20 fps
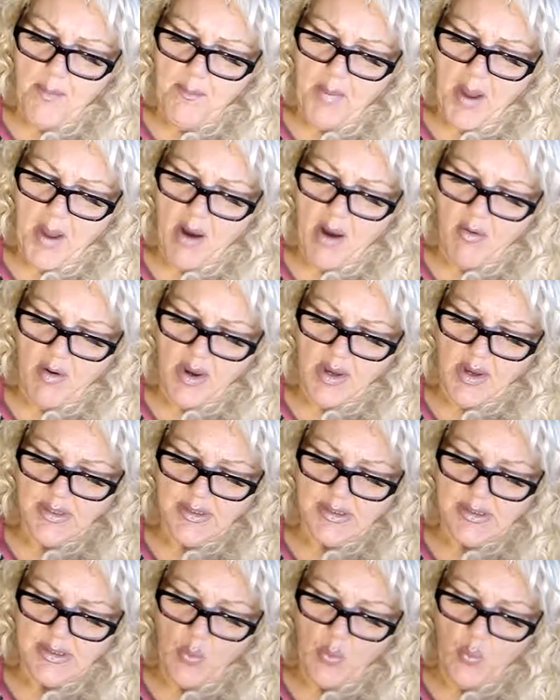
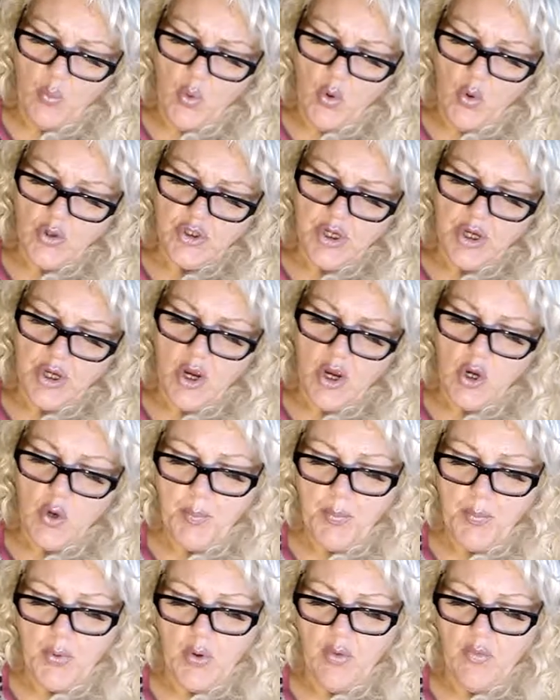Paris
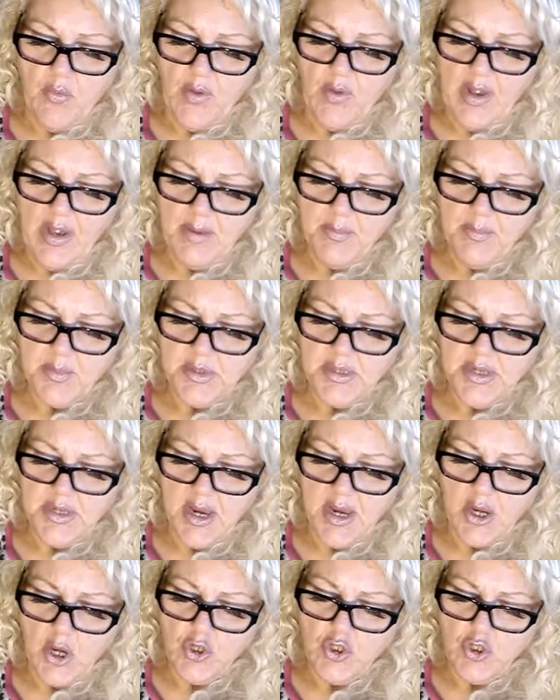Waterproof
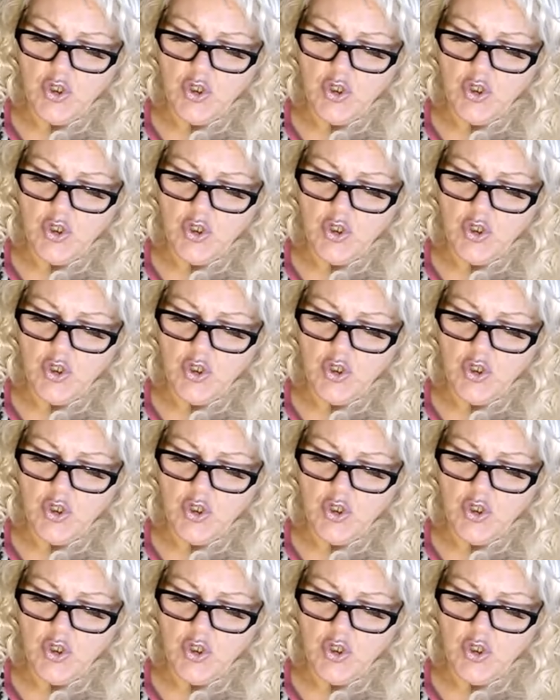Lipstick